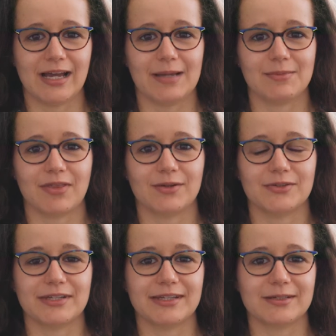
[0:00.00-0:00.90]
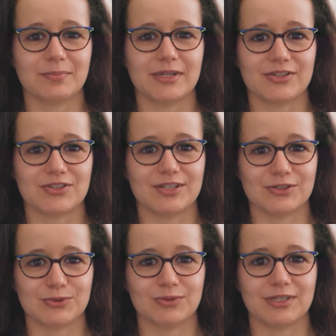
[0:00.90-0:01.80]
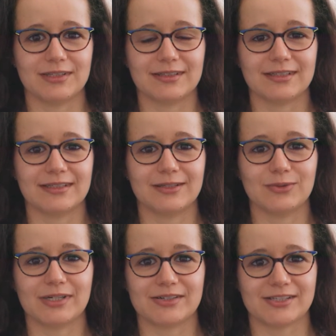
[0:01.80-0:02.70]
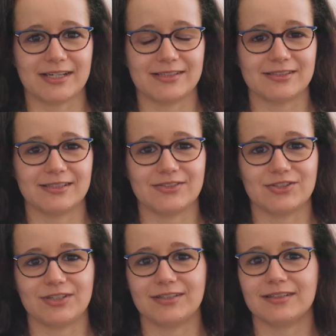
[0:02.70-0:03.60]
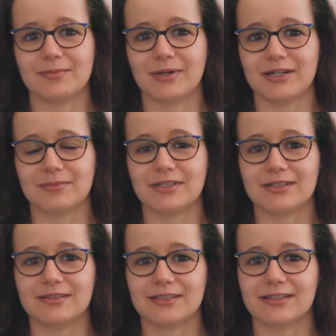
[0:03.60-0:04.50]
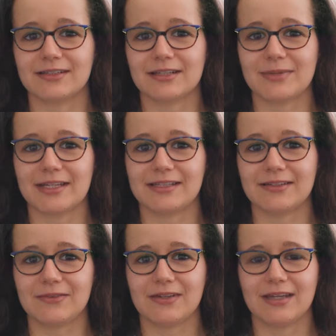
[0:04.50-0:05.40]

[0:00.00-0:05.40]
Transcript: I'm a third year PhD student in the Nuclear Science and Engineering Department here at MIT,